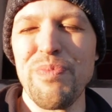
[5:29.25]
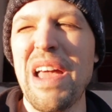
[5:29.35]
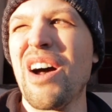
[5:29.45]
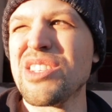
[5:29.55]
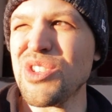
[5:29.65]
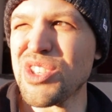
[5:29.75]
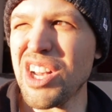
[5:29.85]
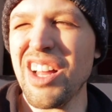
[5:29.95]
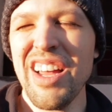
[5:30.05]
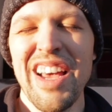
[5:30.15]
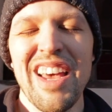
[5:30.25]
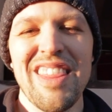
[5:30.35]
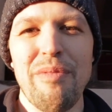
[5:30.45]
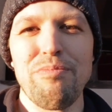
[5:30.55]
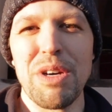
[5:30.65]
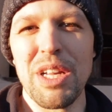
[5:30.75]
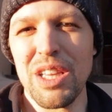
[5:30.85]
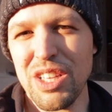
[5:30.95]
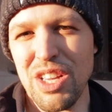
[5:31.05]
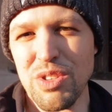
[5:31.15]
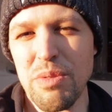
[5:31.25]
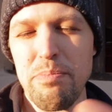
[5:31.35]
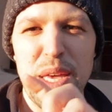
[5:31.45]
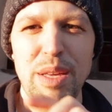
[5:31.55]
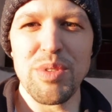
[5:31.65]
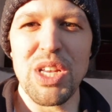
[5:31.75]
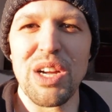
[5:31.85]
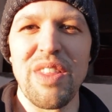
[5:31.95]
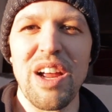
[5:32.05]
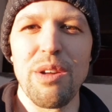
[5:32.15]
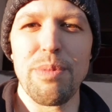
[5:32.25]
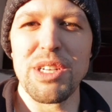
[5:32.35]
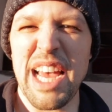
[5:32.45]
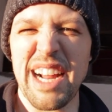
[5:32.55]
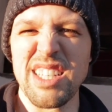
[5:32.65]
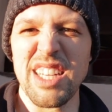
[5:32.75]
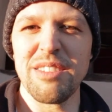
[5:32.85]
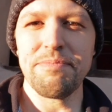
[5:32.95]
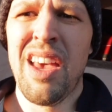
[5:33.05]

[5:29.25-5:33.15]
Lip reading: Now, as you saw, they put some beams here and there to protect it.